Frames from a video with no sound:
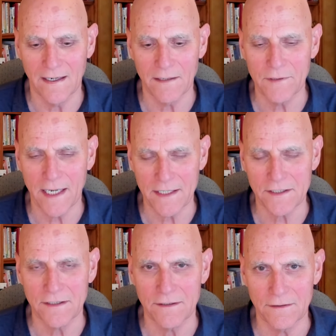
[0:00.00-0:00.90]
I would
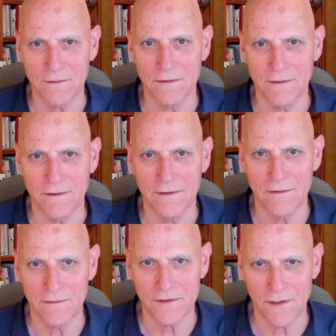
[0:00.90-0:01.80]
ask you to
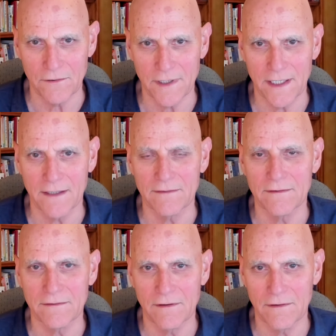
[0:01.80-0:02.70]
slow down,
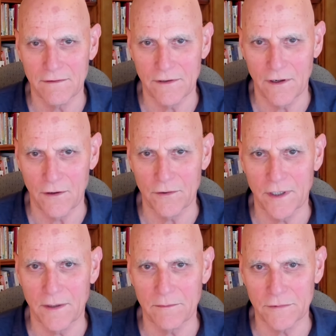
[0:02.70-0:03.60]
own
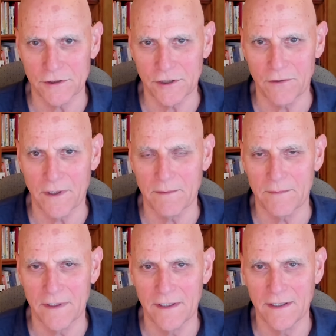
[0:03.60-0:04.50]
up, show up,
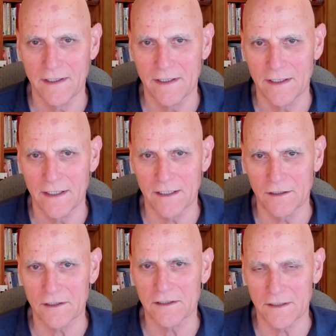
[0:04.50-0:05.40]
and
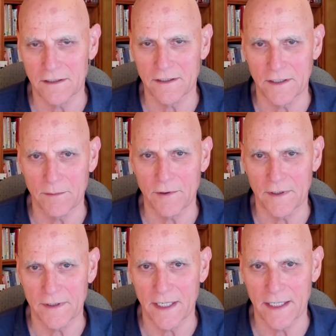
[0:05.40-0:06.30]
look a little deeper
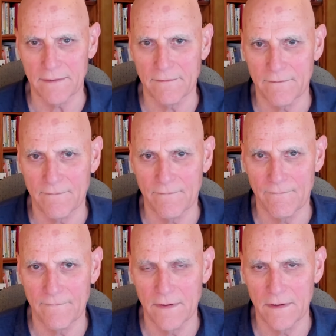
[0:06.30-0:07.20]
at that.
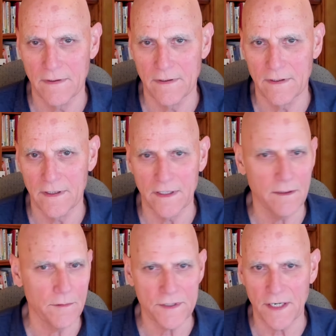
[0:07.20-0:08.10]
In
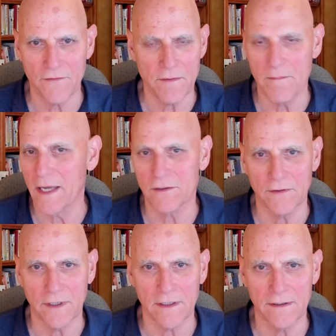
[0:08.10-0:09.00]
almost every
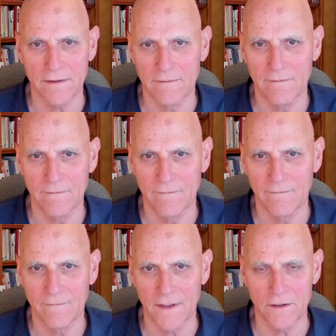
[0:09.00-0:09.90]
metric
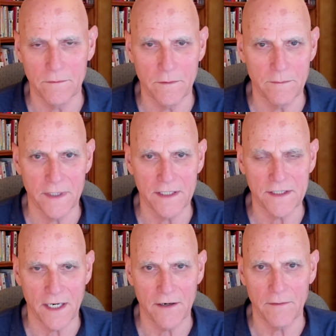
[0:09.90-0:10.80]
that human beings
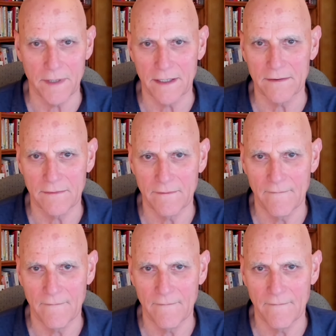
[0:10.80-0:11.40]
care about,